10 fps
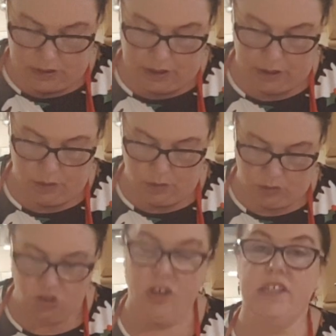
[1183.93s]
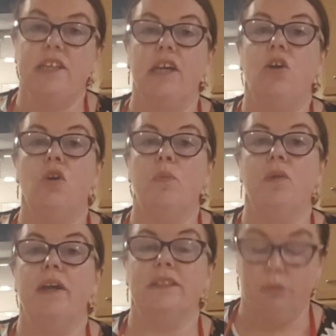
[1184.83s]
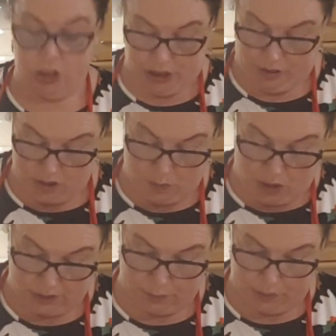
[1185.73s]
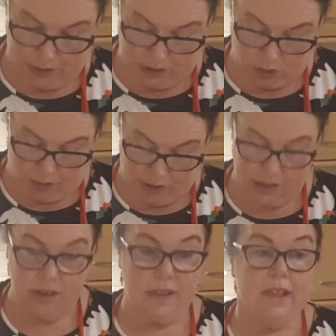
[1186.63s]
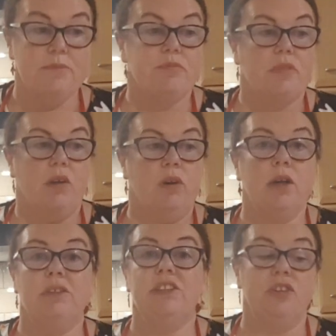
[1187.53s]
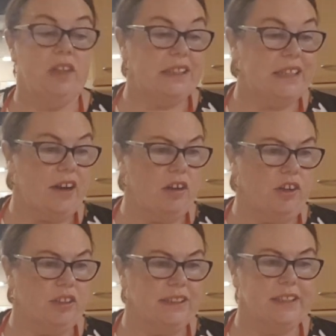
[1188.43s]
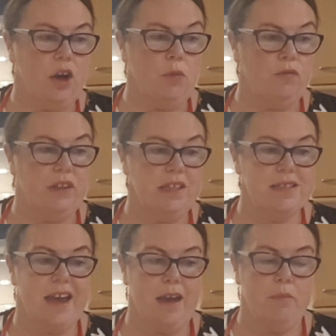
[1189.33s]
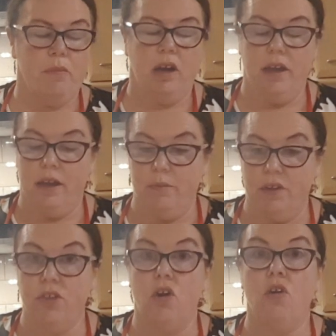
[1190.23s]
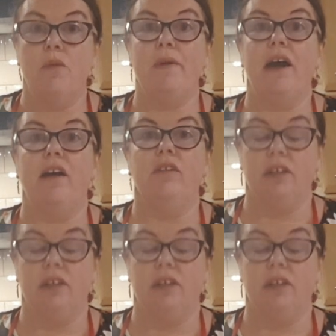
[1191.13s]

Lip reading: And we're trying to incorporate as much air as possible into it. Now, when I was doing this earlier to set up for the dem, I thought about